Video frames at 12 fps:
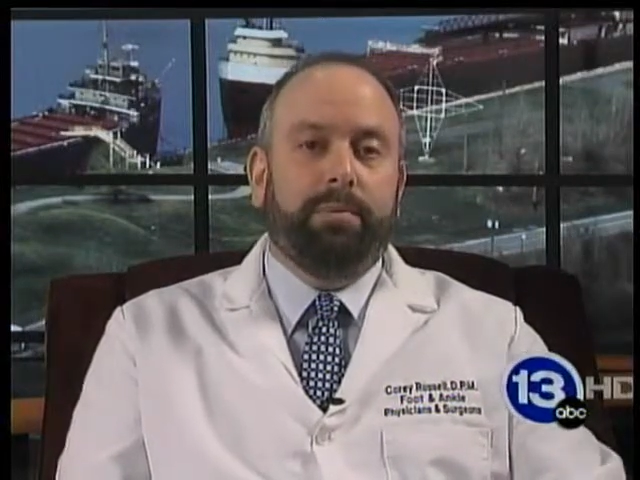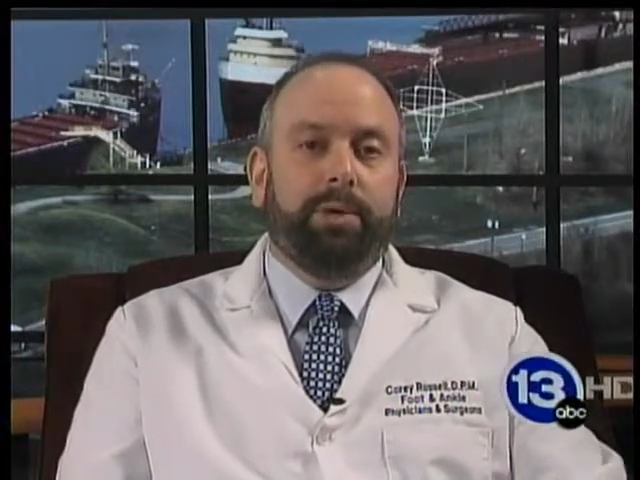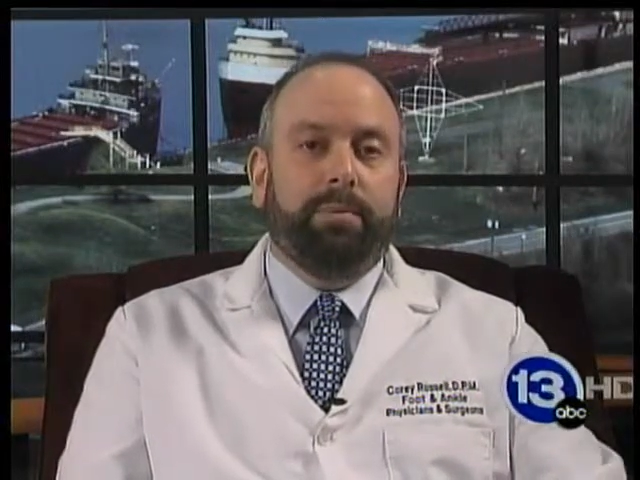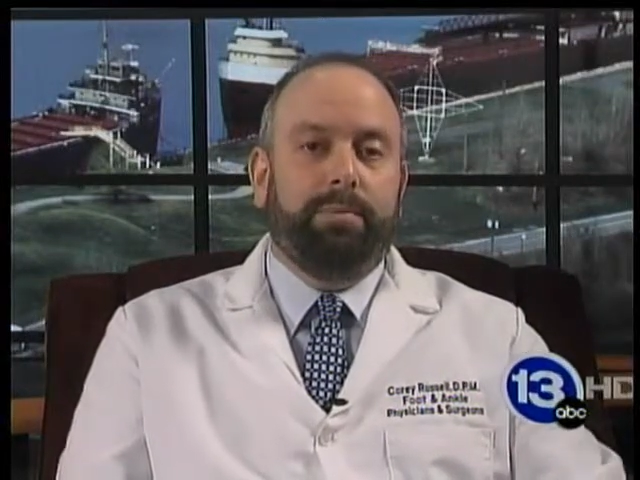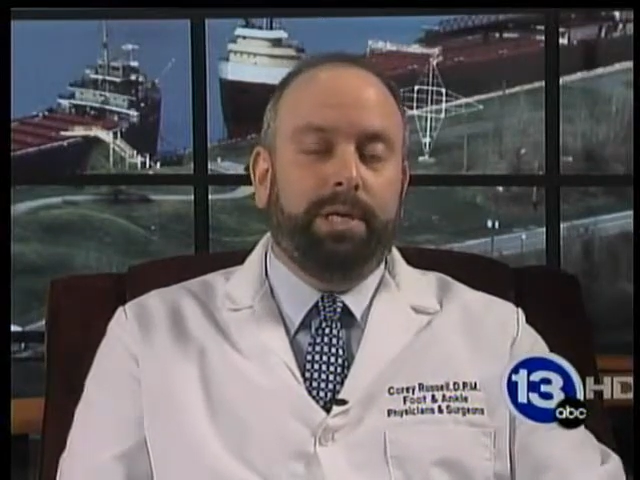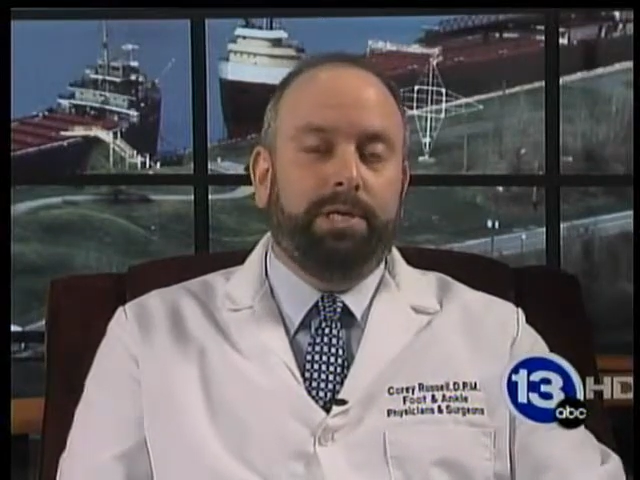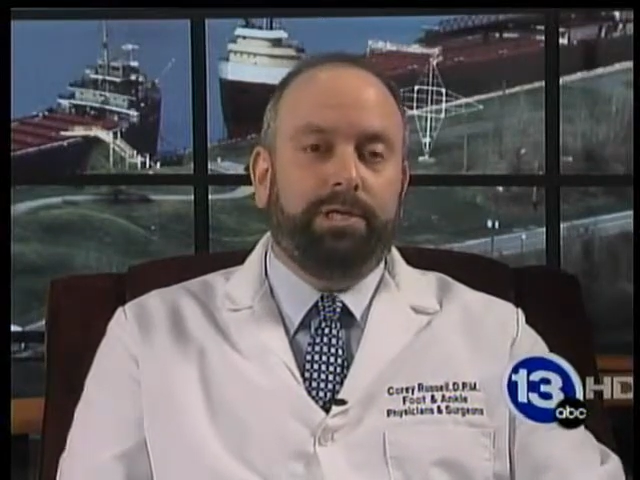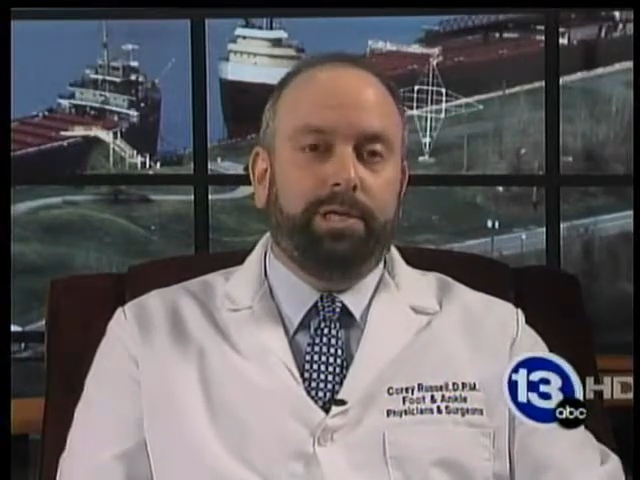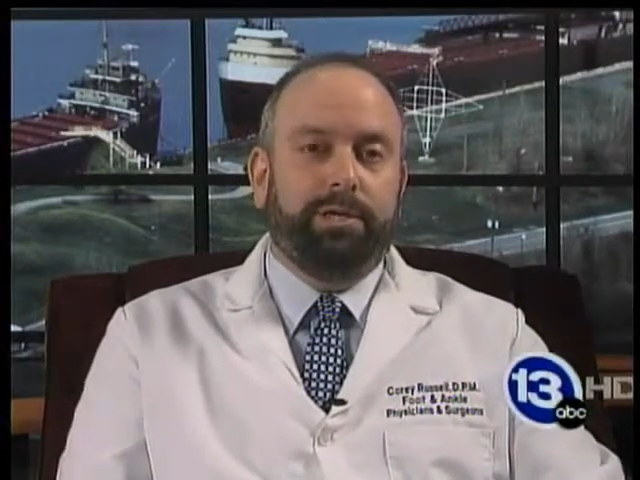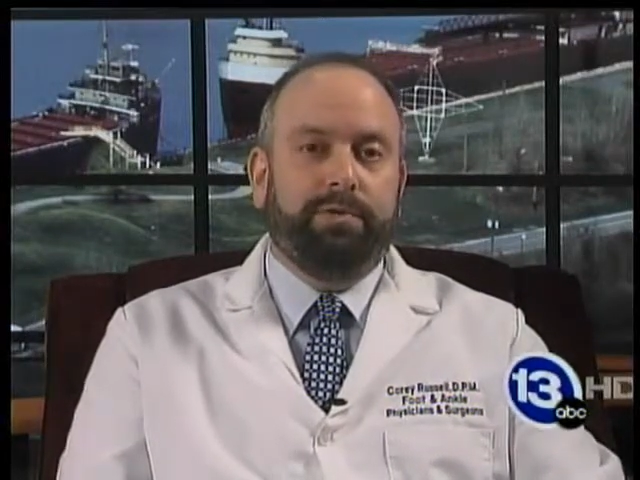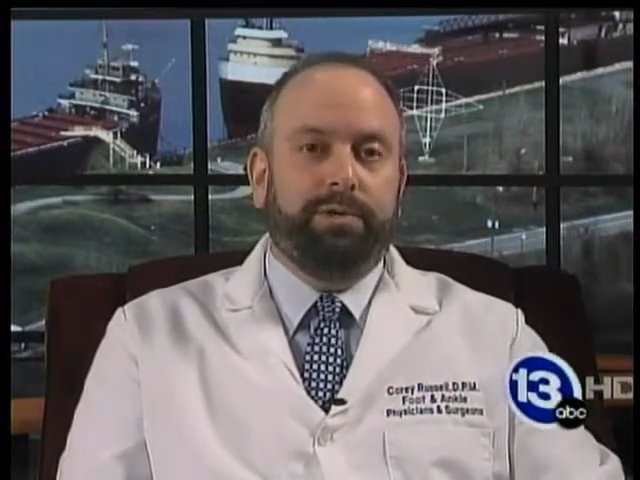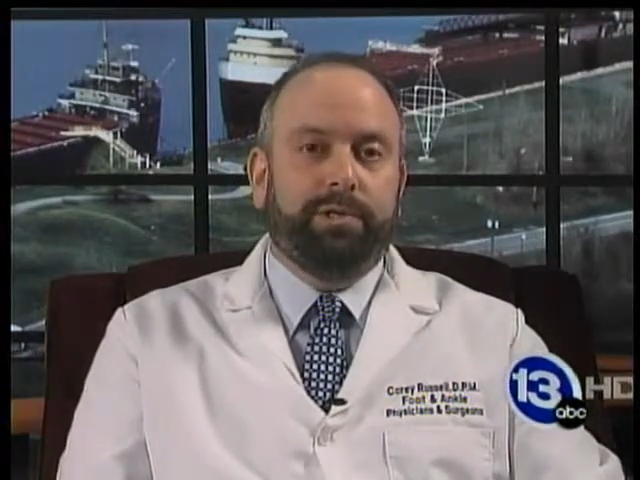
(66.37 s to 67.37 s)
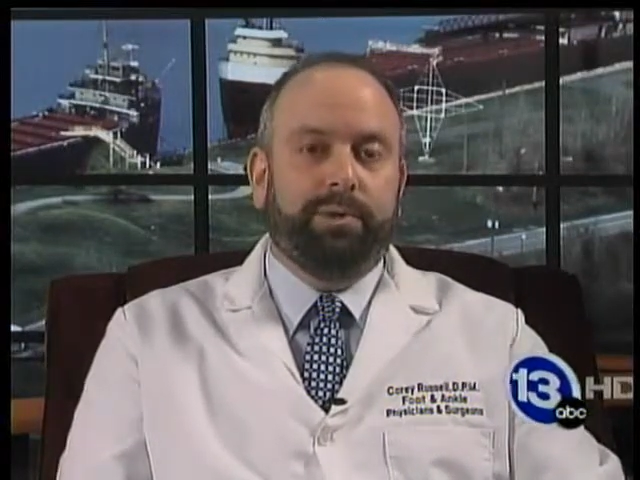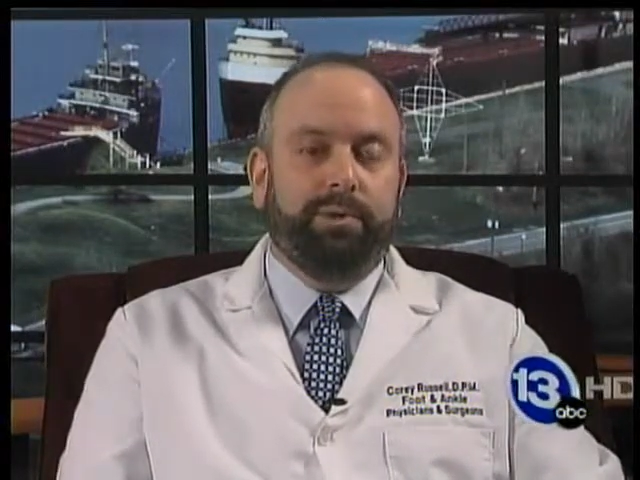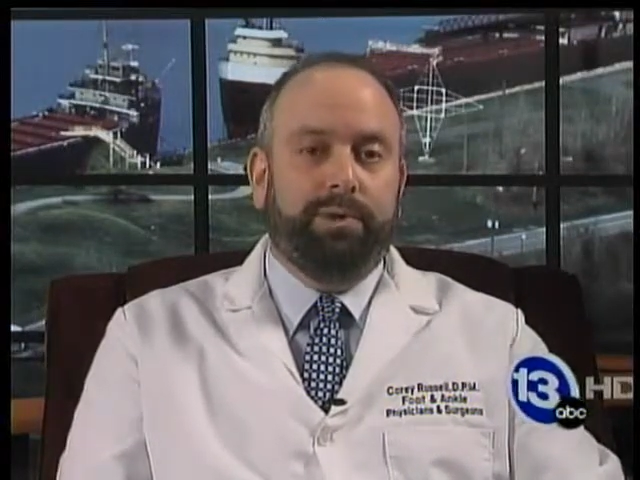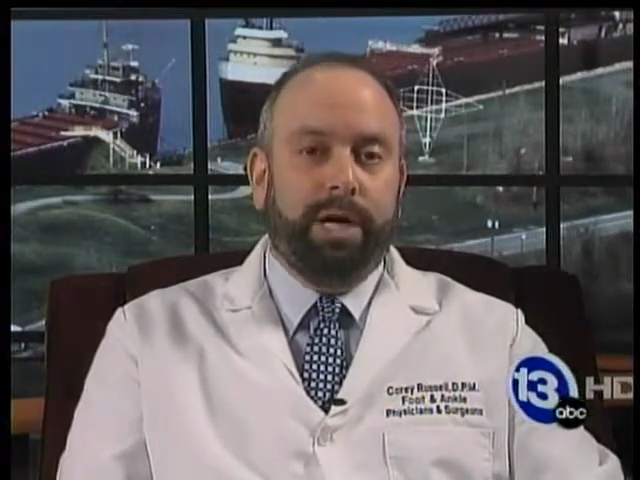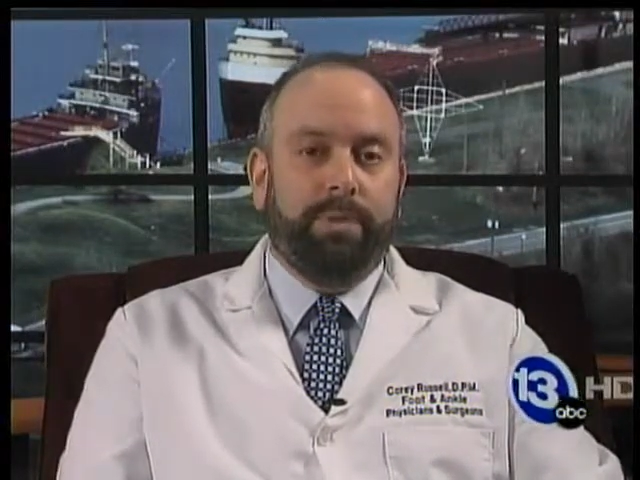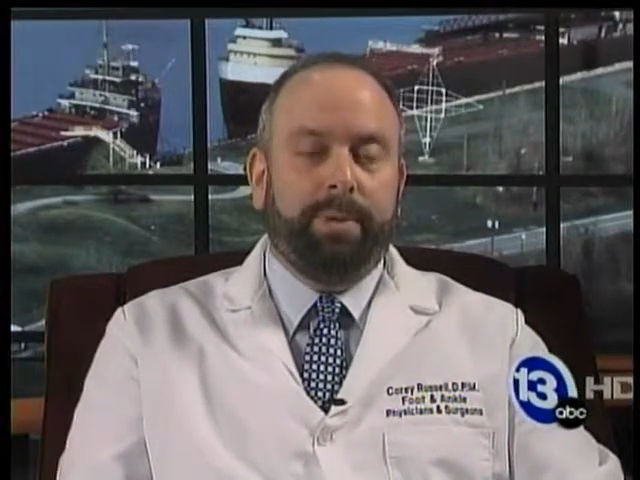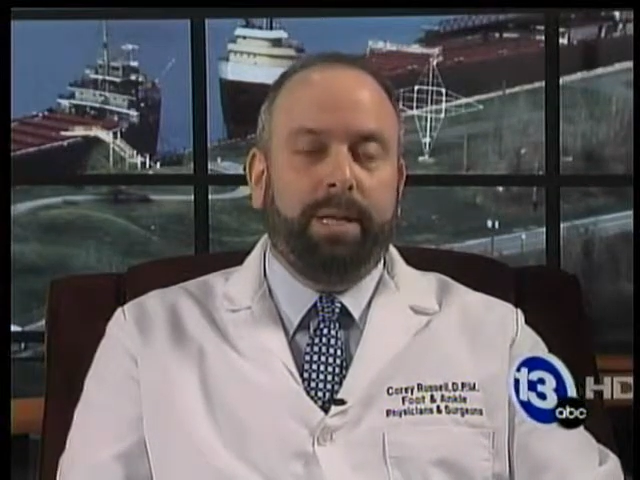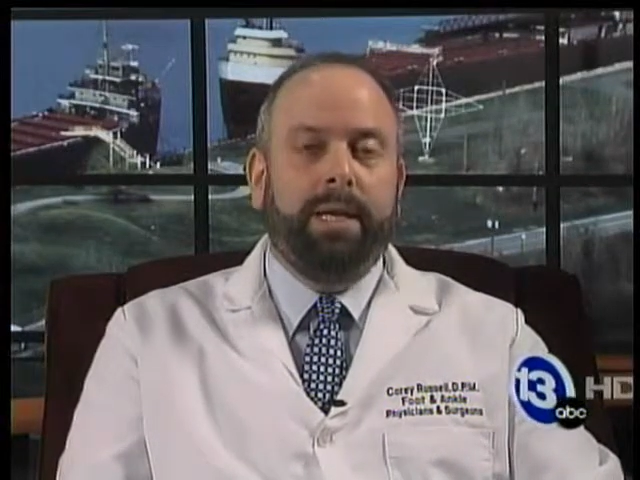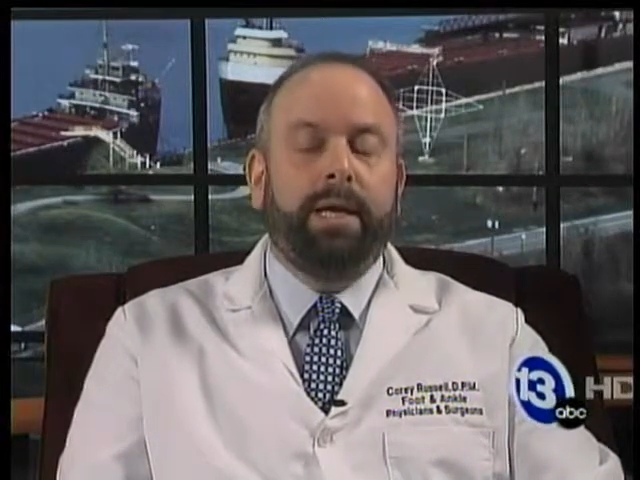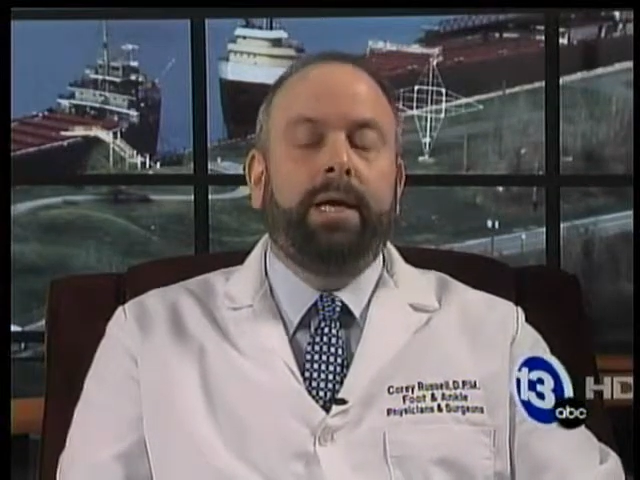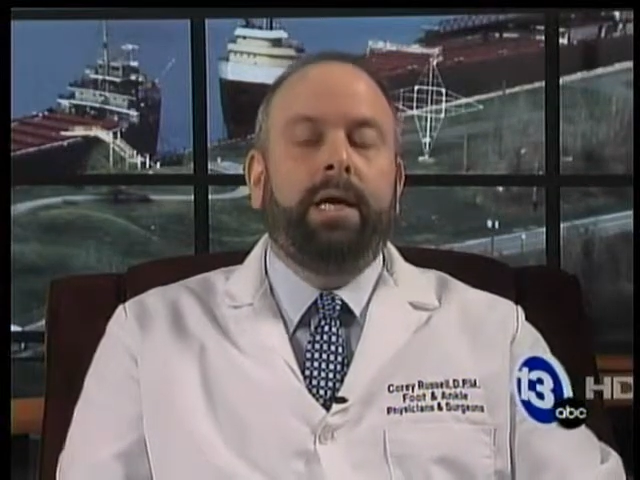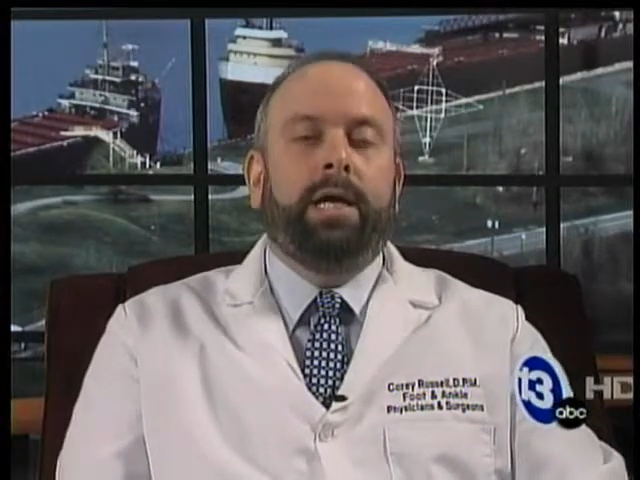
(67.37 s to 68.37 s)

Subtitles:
and we get patients into physical therapy.